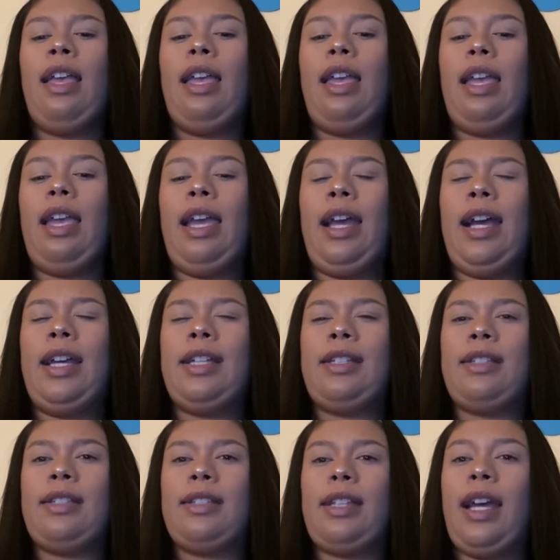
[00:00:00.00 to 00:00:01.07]

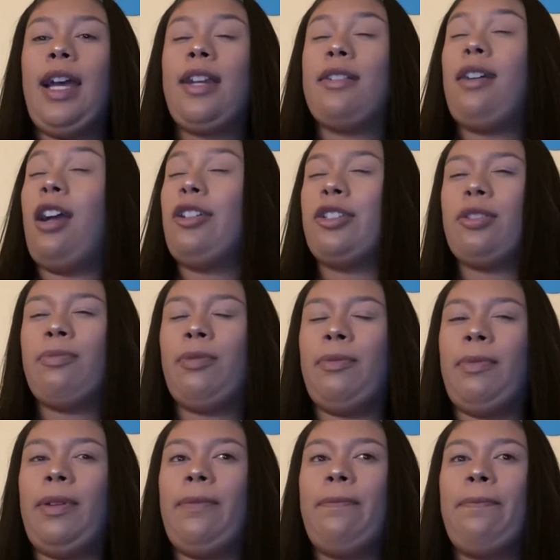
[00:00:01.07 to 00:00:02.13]
and I had a doctor's
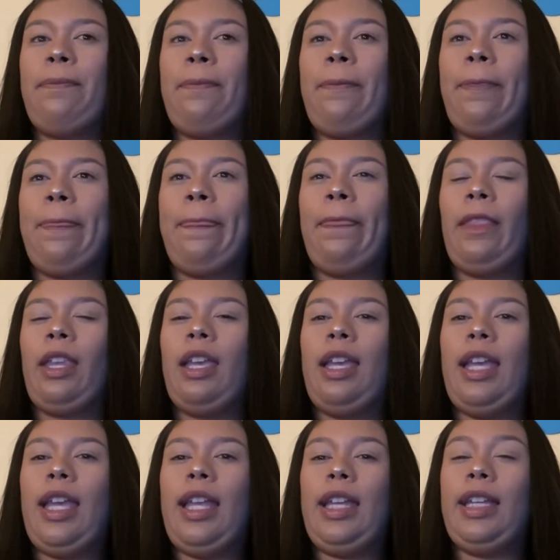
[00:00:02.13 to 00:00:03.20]
appointment.
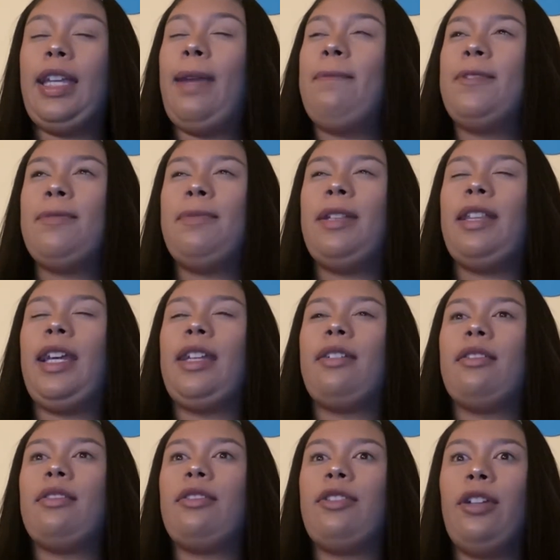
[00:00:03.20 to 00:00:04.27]
And it came to me like,
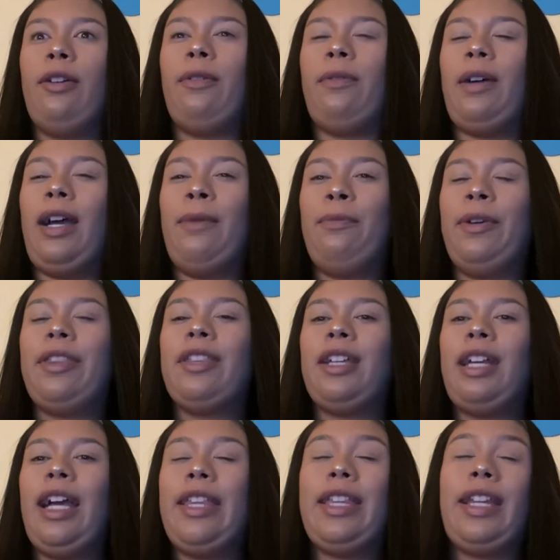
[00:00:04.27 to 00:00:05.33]
yo, I'm with a
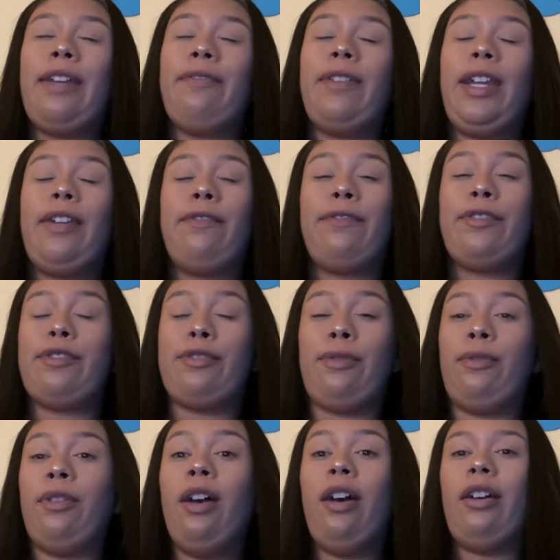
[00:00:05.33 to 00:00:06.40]
guy that I've liked for so
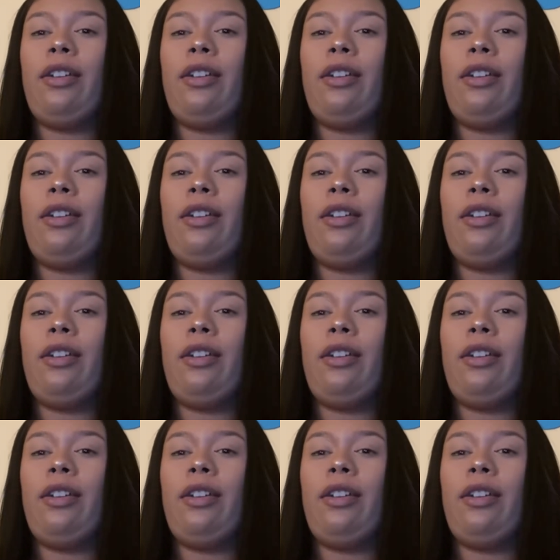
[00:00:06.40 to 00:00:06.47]
long.